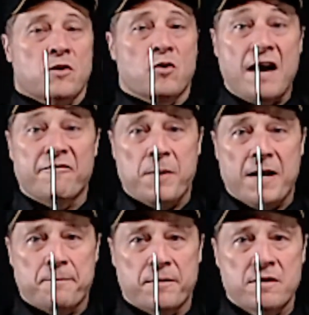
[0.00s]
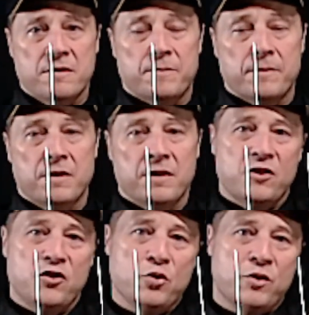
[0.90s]
graph paper,
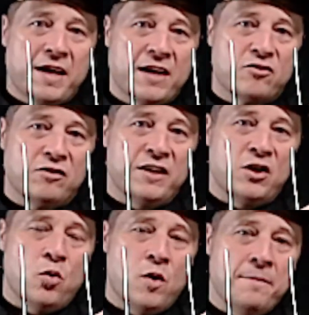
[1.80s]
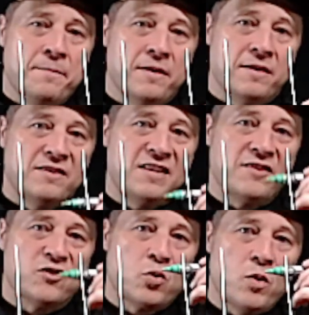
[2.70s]
you can actually go up
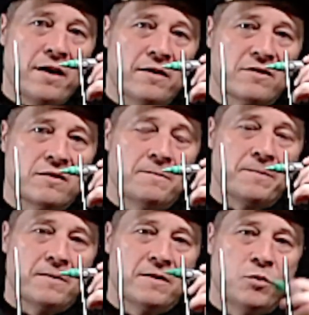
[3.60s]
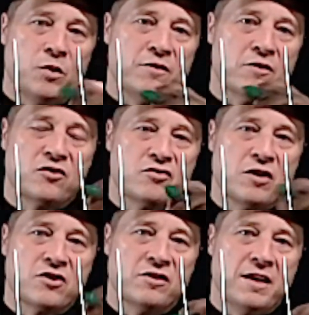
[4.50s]
10 squares with your
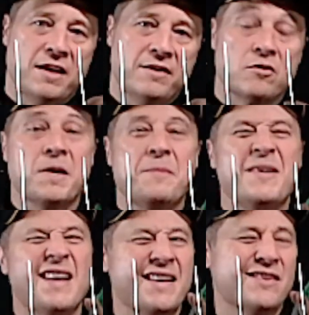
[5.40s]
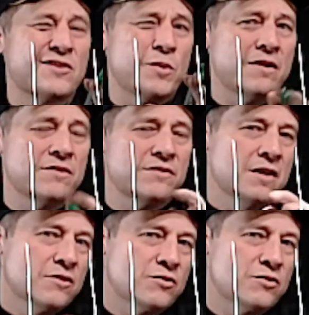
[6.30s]
construction lines, or maybe 9 squares,